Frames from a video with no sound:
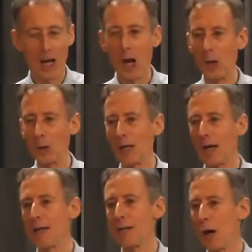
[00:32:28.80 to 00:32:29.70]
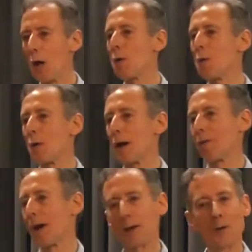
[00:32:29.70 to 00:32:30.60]
Only I know if
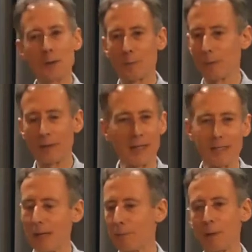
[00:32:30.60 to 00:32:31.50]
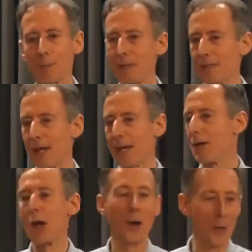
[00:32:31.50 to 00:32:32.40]
I go to the police, they'll probably say
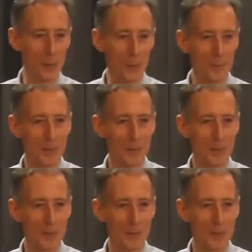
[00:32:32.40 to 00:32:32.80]
no.